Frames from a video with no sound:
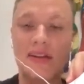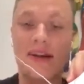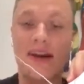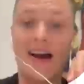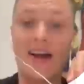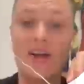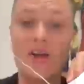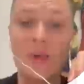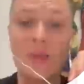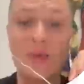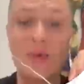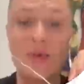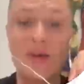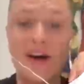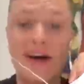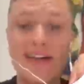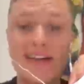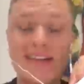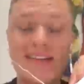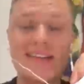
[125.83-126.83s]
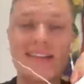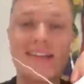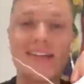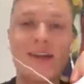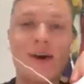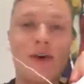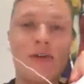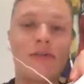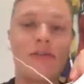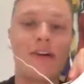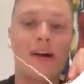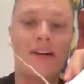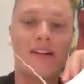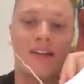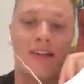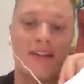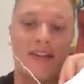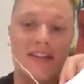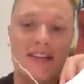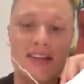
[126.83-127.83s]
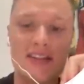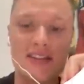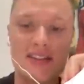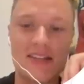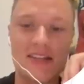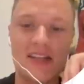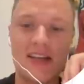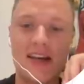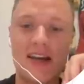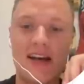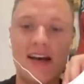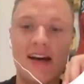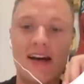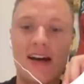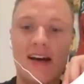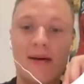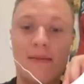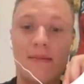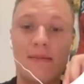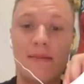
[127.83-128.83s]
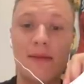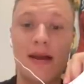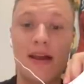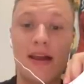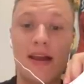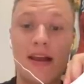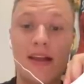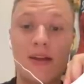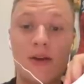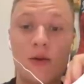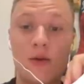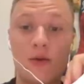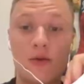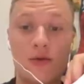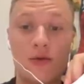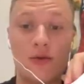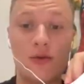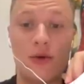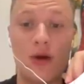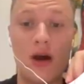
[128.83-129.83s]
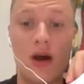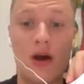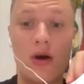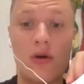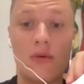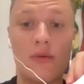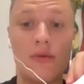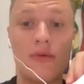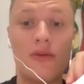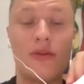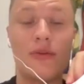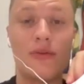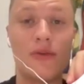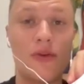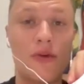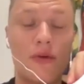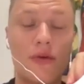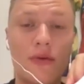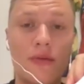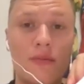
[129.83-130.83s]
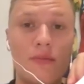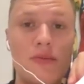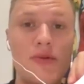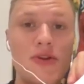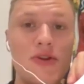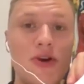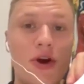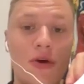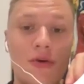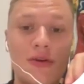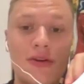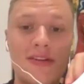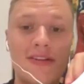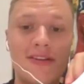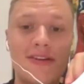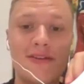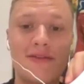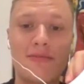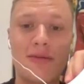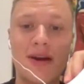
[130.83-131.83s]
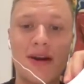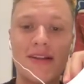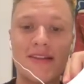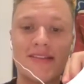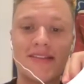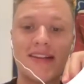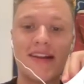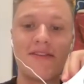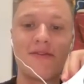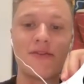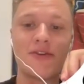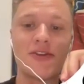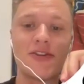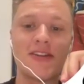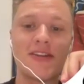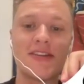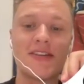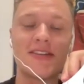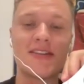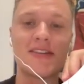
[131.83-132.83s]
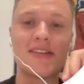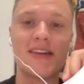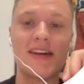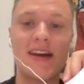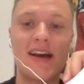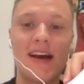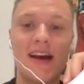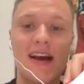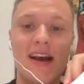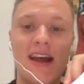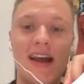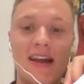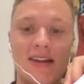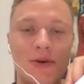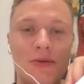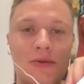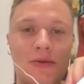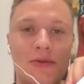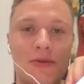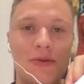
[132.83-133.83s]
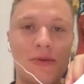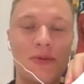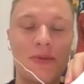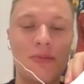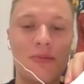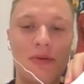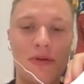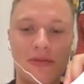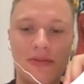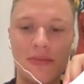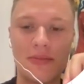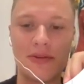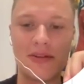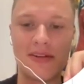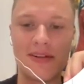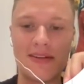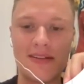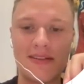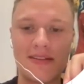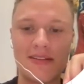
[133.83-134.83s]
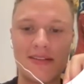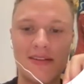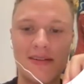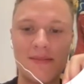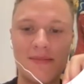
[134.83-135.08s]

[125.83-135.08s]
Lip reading: I hope you understand how vital this is, and also how the minority of brands leverage this and how profitable it is.